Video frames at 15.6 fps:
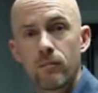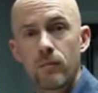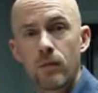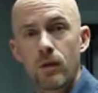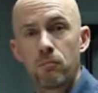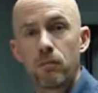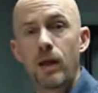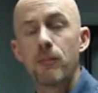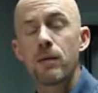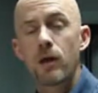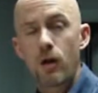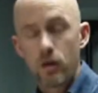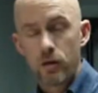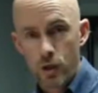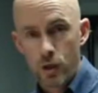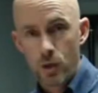blaming it on
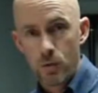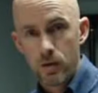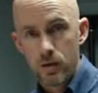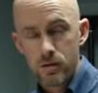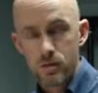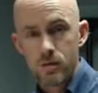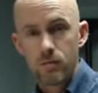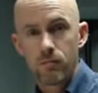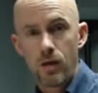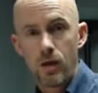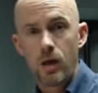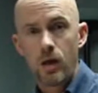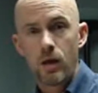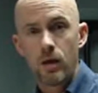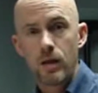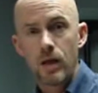Cubans,
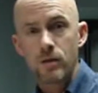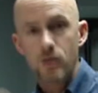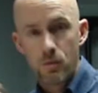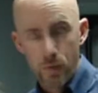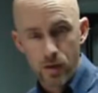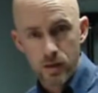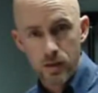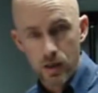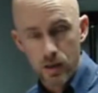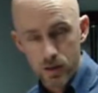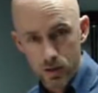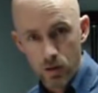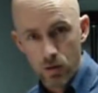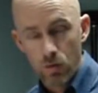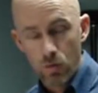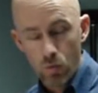and that's our pretext to
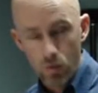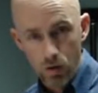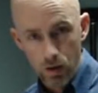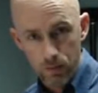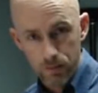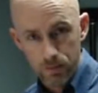go to war.